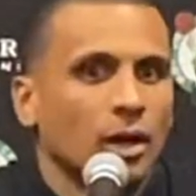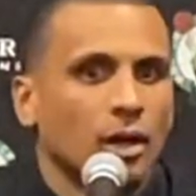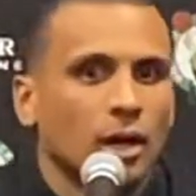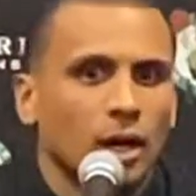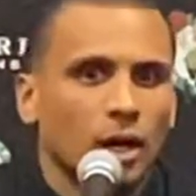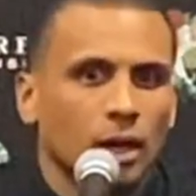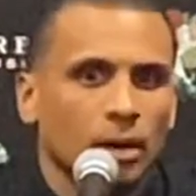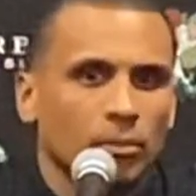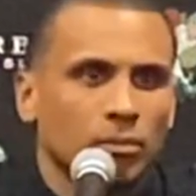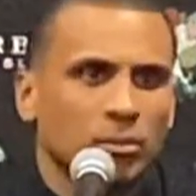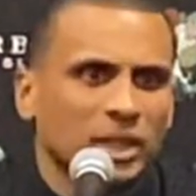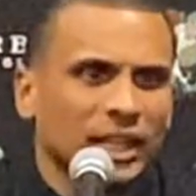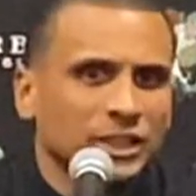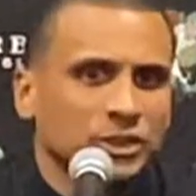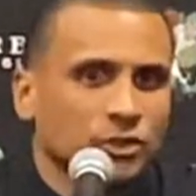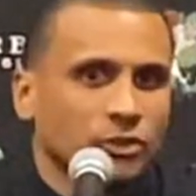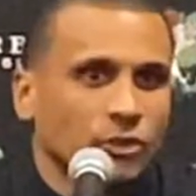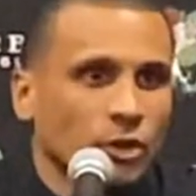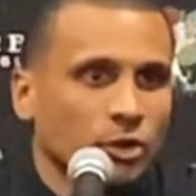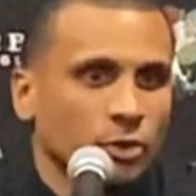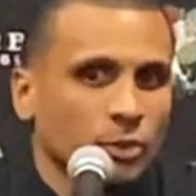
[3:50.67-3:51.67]
But I
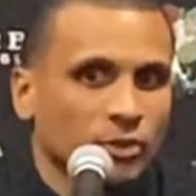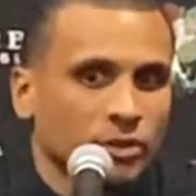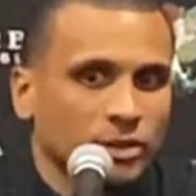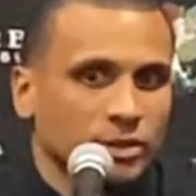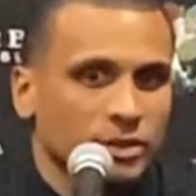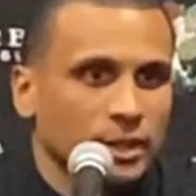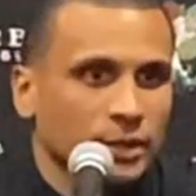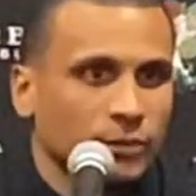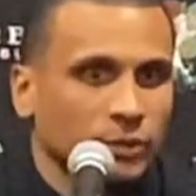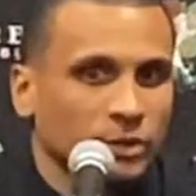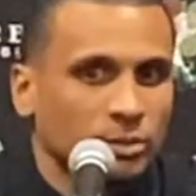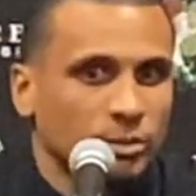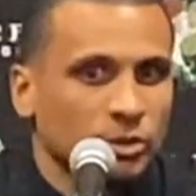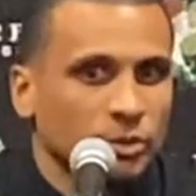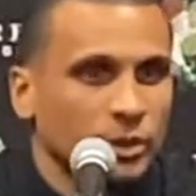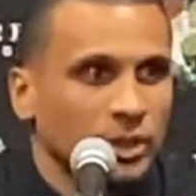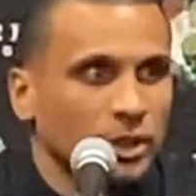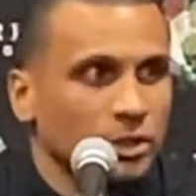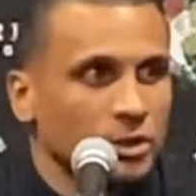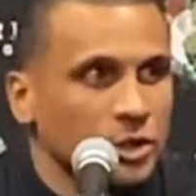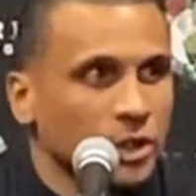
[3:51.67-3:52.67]
just thought it was a difference
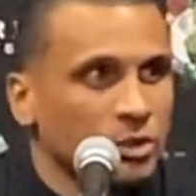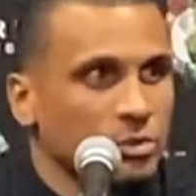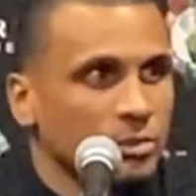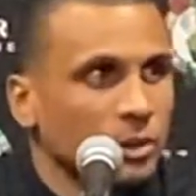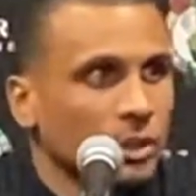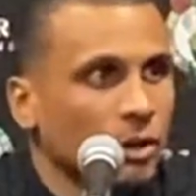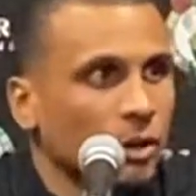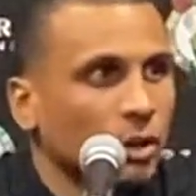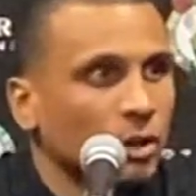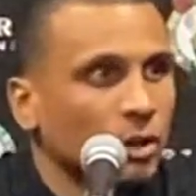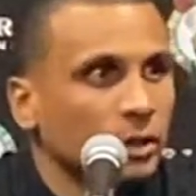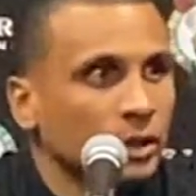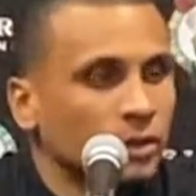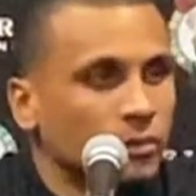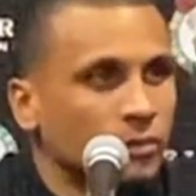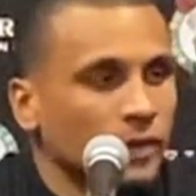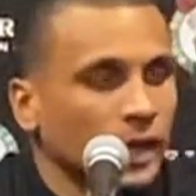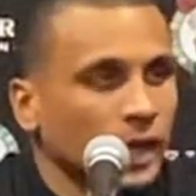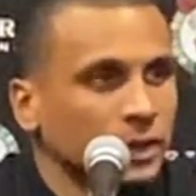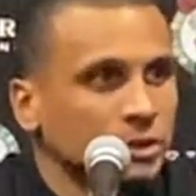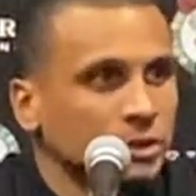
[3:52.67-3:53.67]
between a judgment call and a
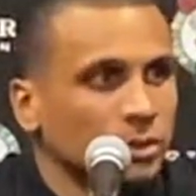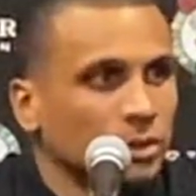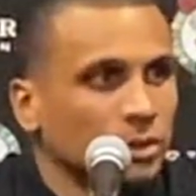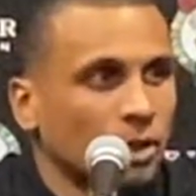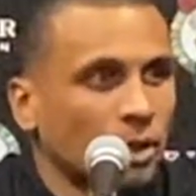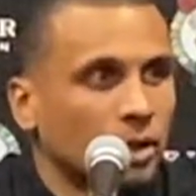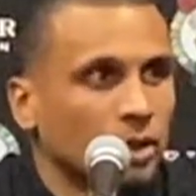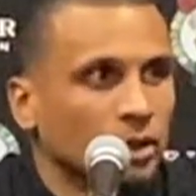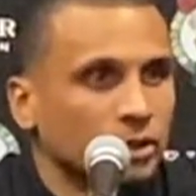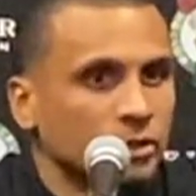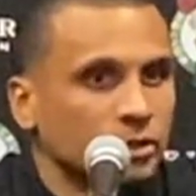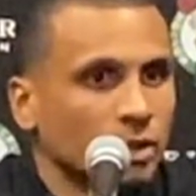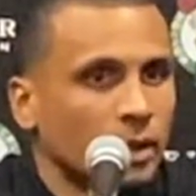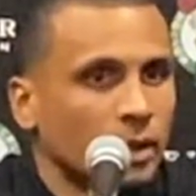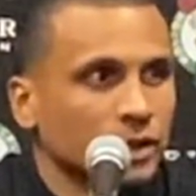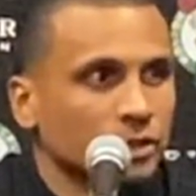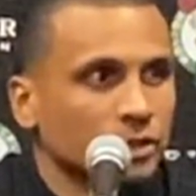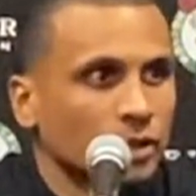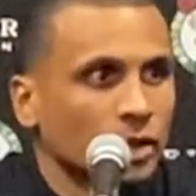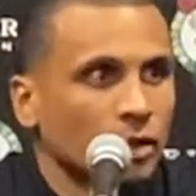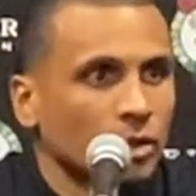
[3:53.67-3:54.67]
factual call, and so I
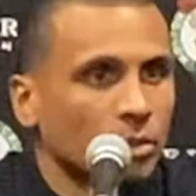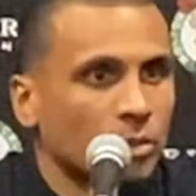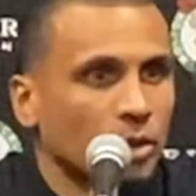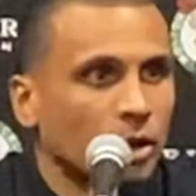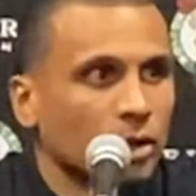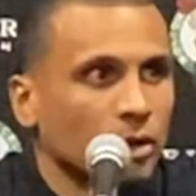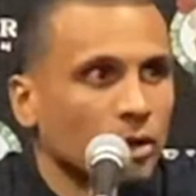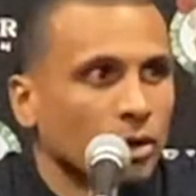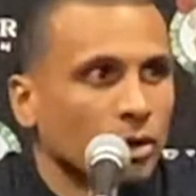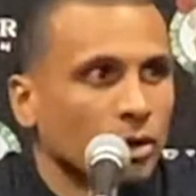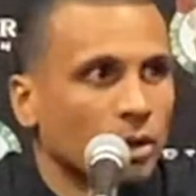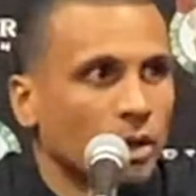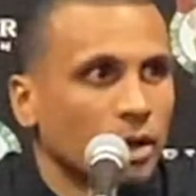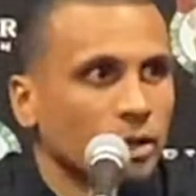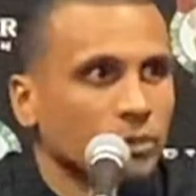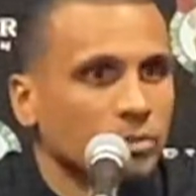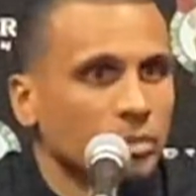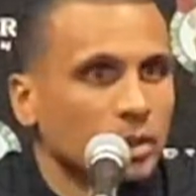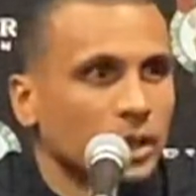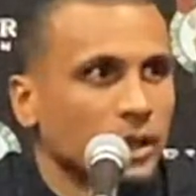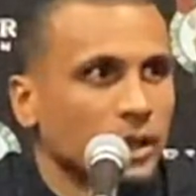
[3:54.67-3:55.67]
saw the ball go
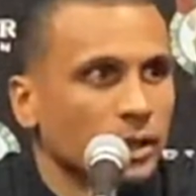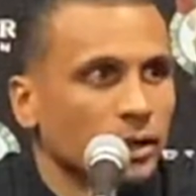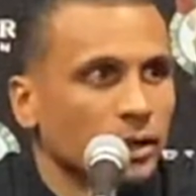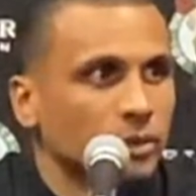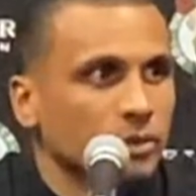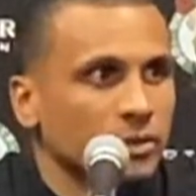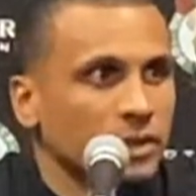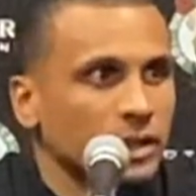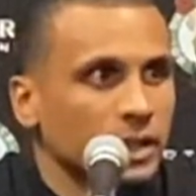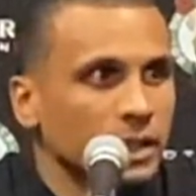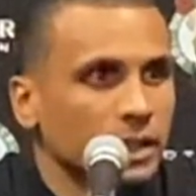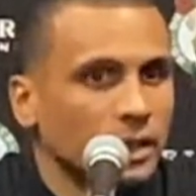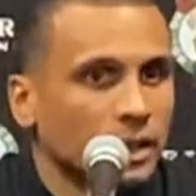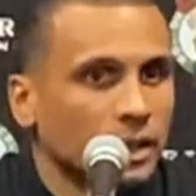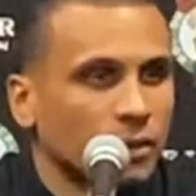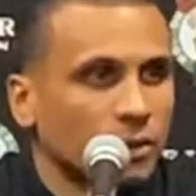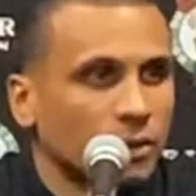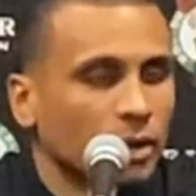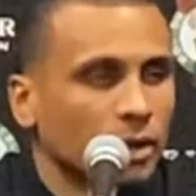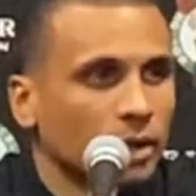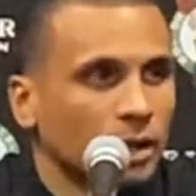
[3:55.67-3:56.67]
off Banchero's knee, and I
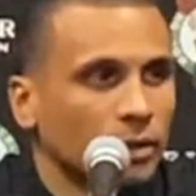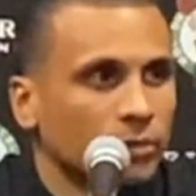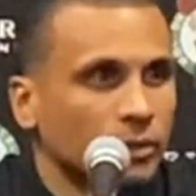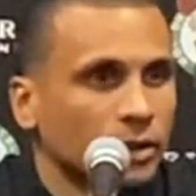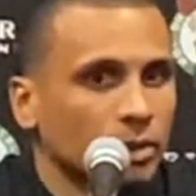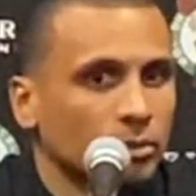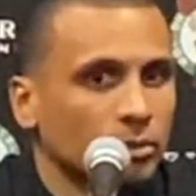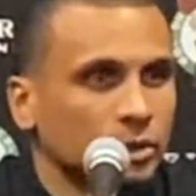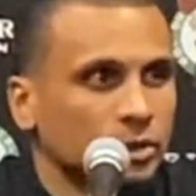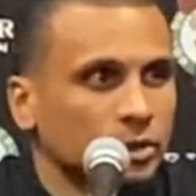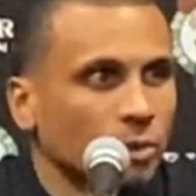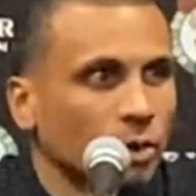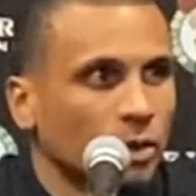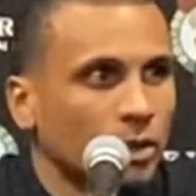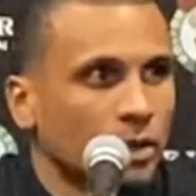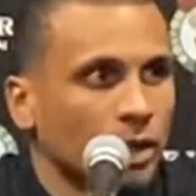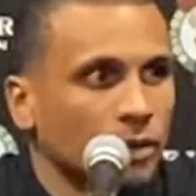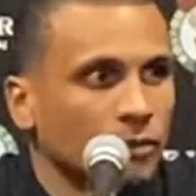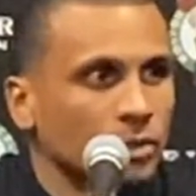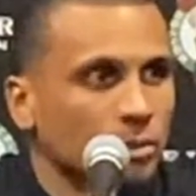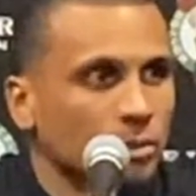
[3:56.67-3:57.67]
thought I felt much more
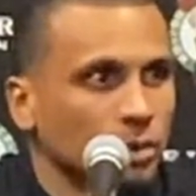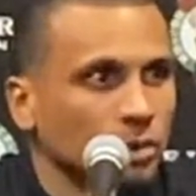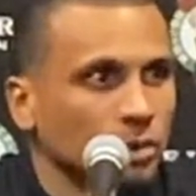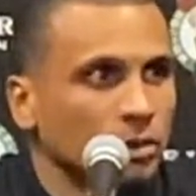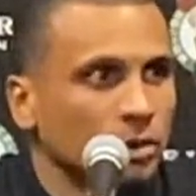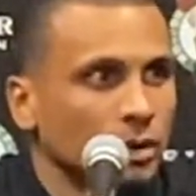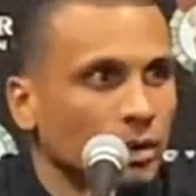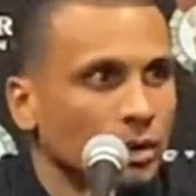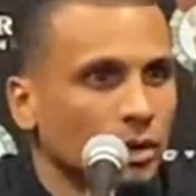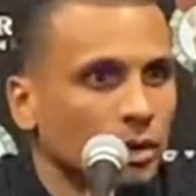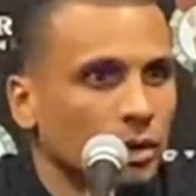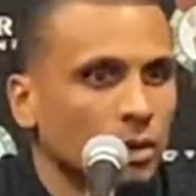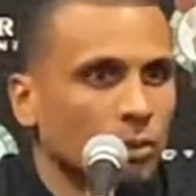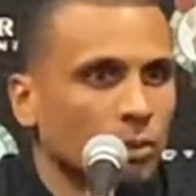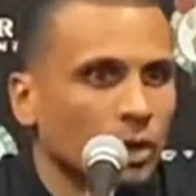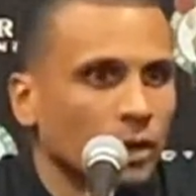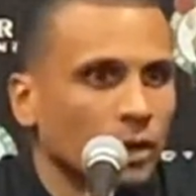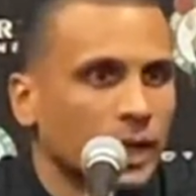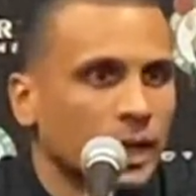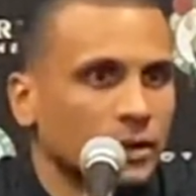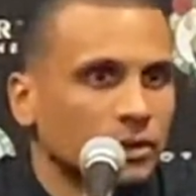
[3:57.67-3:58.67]
comfortable,
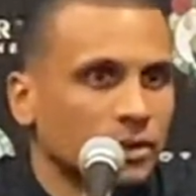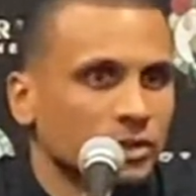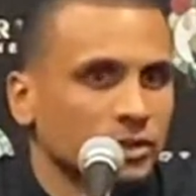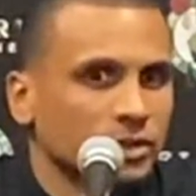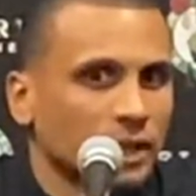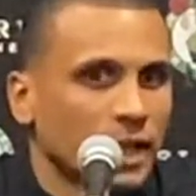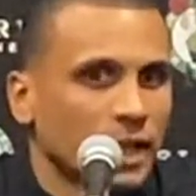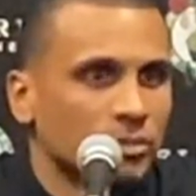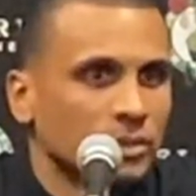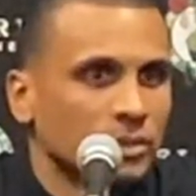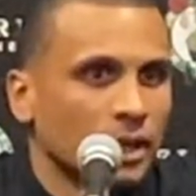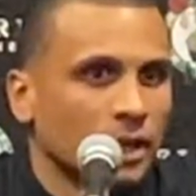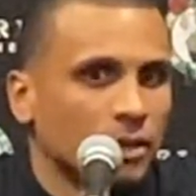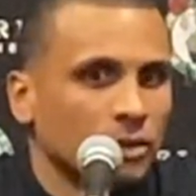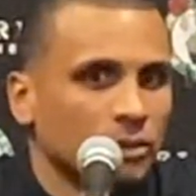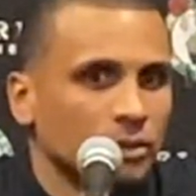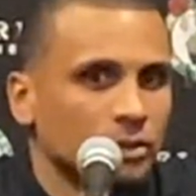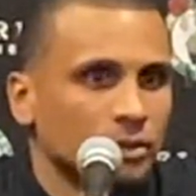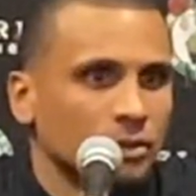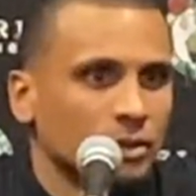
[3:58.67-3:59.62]
whereas a slap down,